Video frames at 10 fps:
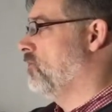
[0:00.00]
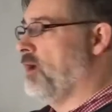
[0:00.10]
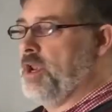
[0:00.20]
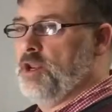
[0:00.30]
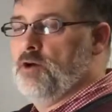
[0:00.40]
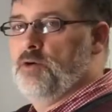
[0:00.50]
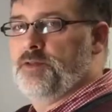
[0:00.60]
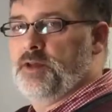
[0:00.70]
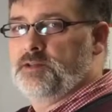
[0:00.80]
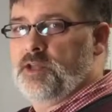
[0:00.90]
radio
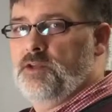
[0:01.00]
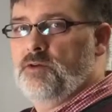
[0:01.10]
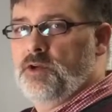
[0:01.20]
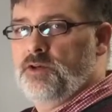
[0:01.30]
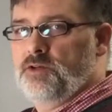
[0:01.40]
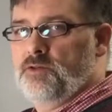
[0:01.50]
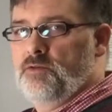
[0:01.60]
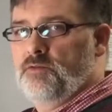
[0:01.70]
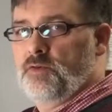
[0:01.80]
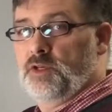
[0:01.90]
things that you can
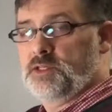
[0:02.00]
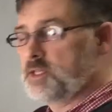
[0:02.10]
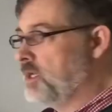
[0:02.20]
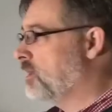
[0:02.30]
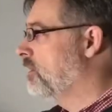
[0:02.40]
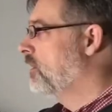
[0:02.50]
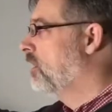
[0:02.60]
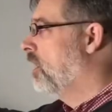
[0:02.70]
do for listening.